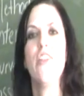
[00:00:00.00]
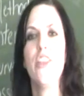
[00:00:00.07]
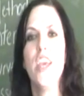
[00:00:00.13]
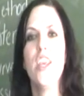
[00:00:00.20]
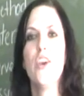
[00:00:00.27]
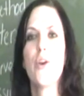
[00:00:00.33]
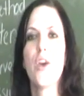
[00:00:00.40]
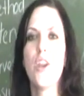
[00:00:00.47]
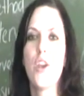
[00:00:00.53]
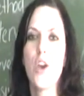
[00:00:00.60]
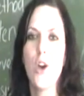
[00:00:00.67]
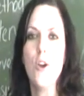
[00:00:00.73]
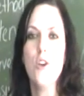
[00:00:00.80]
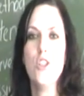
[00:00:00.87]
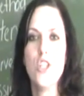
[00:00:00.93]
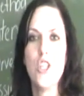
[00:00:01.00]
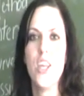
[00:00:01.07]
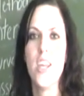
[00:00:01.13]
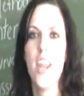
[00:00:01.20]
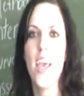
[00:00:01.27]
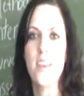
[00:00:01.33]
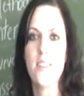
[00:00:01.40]
Then you can go to
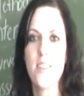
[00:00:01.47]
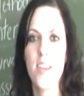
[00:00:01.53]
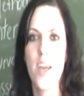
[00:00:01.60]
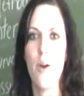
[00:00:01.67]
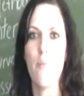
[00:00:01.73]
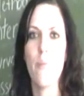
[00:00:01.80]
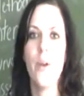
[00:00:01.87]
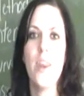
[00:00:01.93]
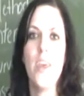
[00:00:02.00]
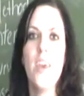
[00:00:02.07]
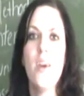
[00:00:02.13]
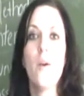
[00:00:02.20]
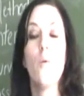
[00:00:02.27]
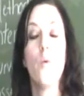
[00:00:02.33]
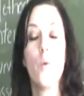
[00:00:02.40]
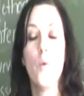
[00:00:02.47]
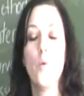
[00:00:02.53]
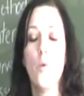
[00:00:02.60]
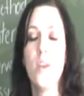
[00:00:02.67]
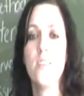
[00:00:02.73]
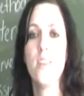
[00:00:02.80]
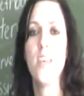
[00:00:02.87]
the next company
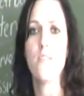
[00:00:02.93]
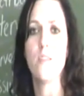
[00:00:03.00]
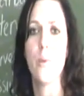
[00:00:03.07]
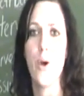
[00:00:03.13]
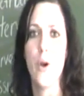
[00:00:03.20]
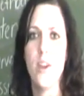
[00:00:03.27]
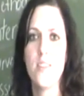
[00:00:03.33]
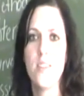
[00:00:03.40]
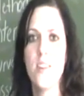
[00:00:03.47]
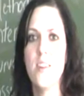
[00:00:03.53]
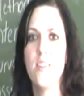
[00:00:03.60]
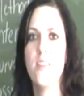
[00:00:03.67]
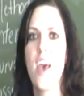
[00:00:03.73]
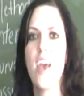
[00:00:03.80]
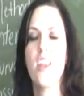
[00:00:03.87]
who receives bonuses,